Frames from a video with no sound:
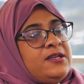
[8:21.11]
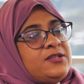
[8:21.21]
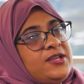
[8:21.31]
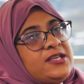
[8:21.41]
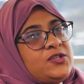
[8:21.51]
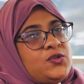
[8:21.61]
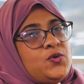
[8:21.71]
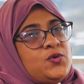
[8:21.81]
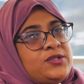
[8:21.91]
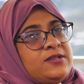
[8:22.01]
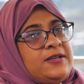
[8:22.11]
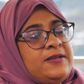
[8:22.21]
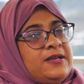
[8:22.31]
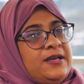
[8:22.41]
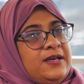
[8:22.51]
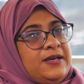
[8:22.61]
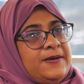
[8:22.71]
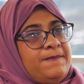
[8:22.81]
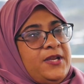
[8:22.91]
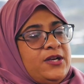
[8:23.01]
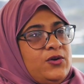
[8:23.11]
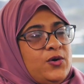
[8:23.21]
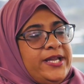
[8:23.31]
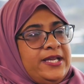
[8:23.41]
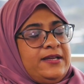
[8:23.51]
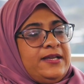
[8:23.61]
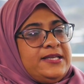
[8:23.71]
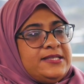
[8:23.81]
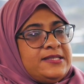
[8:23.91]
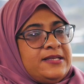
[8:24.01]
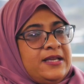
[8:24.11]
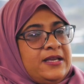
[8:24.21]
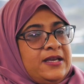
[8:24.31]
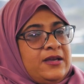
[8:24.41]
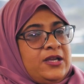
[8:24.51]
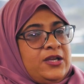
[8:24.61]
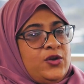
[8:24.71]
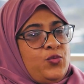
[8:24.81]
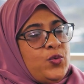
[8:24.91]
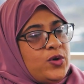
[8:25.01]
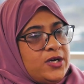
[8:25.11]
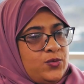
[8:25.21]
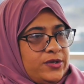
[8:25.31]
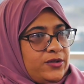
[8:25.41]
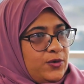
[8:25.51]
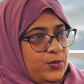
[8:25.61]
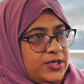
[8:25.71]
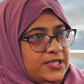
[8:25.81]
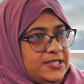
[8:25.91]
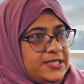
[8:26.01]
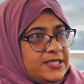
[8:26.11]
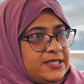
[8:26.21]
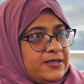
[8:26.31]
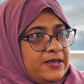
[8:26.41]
So yes, source, you know, going is, you know, we work with communities.